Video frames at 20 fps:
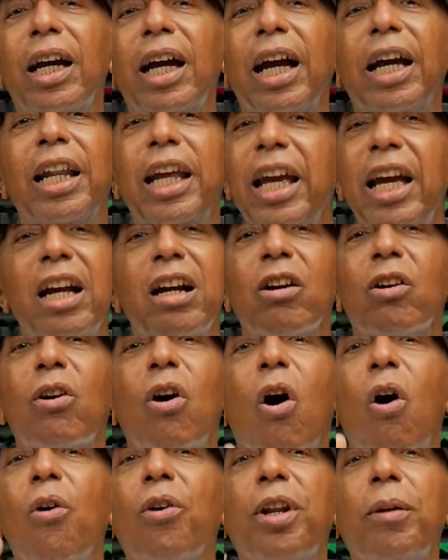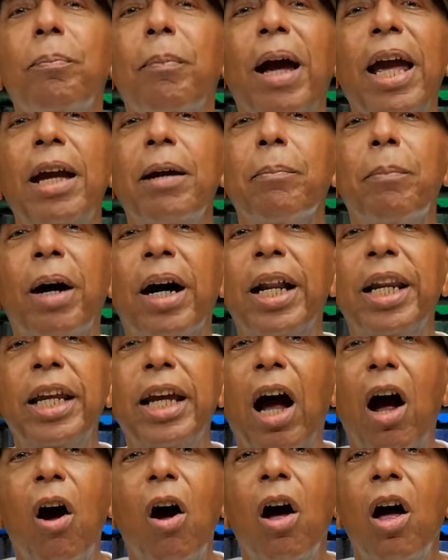And he can go on and make money
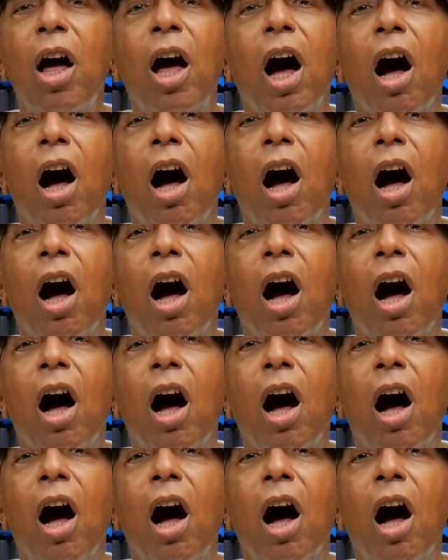on